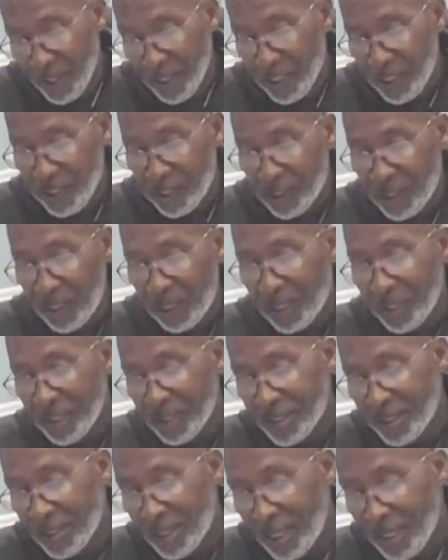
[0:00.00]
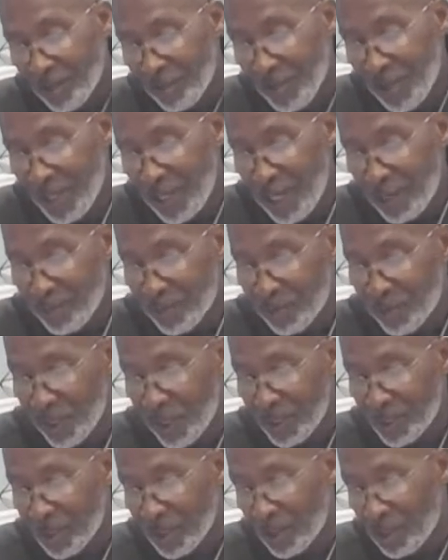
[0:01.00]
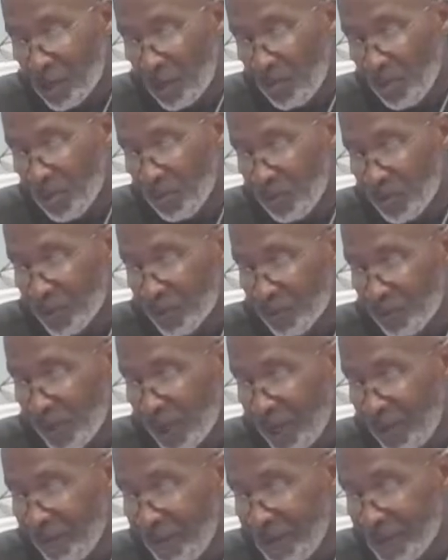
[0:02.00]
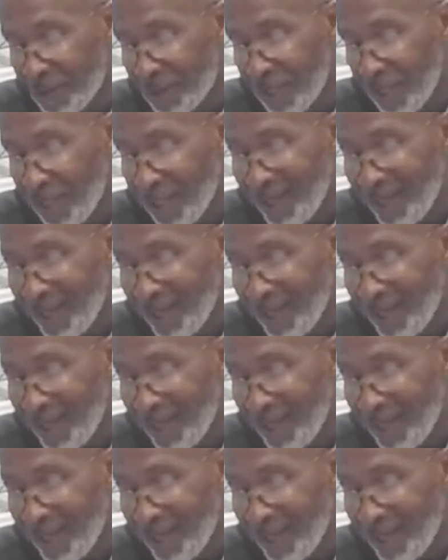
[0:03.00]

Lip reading: It said understanding relapse triggers and coping with cravings